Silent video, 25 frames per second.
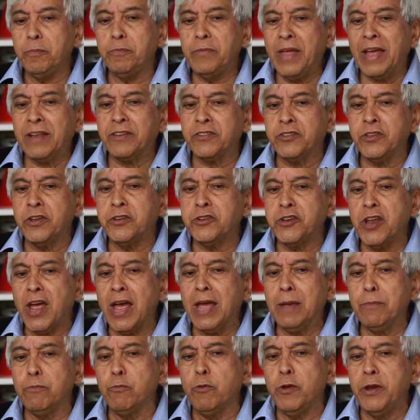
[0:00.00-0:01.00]
that's the
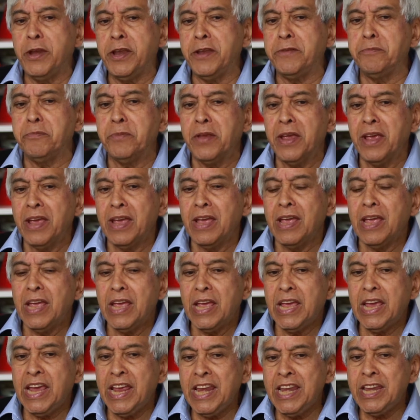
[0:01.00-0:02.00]
time when
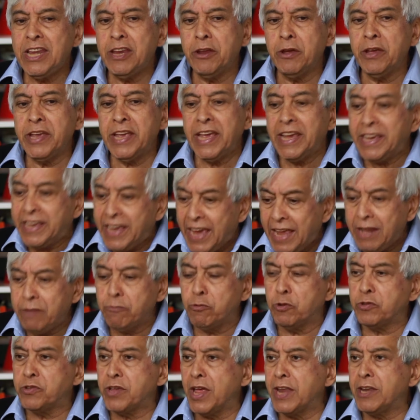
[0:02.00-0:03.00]
India
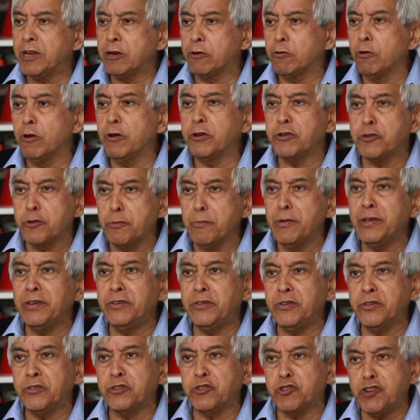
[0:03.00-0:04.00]
again was undergoing
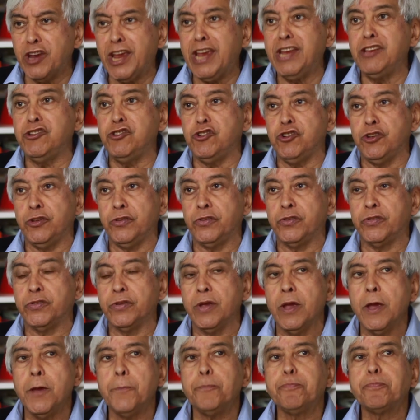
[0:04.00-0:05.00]
tremendous
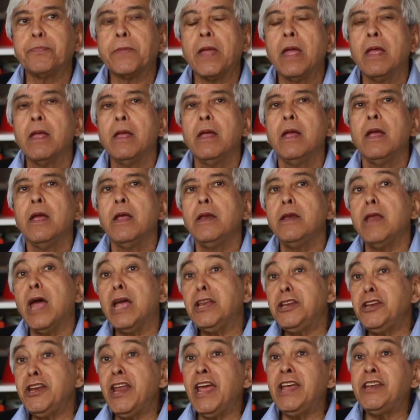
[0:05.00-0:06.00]
changes.
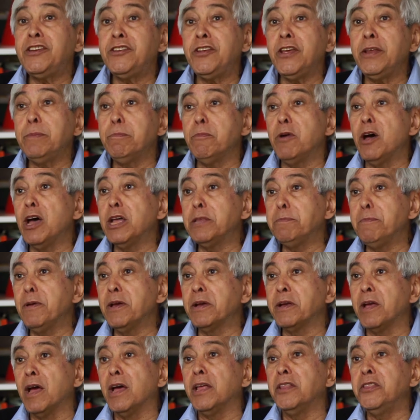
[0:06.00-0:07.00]
1918,
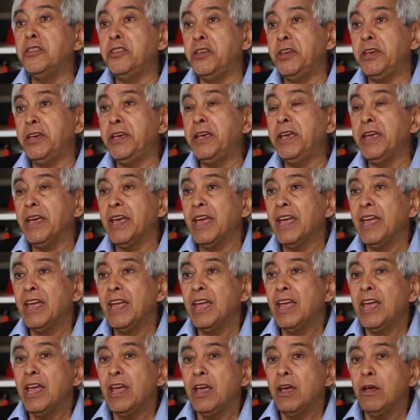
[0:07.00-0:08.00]
Mahatma Gandhi,
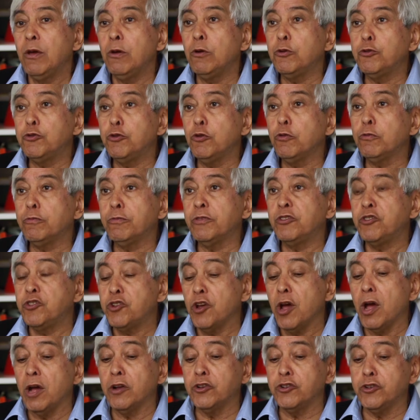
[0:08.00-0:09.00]
who took
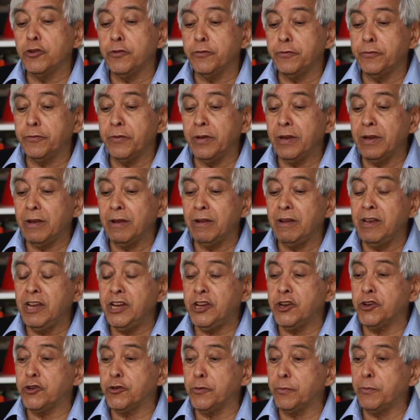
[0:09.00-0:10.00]
charge of
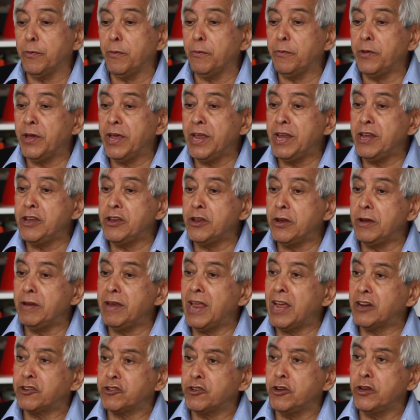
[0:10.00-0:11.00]
leadership of Indian
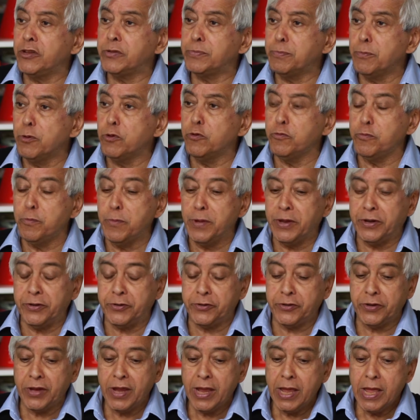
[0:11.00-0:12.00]
nationalist
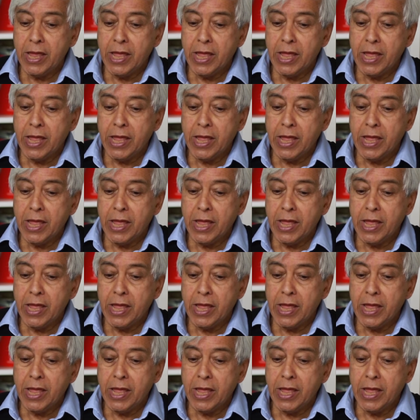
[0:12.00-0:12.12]
movement,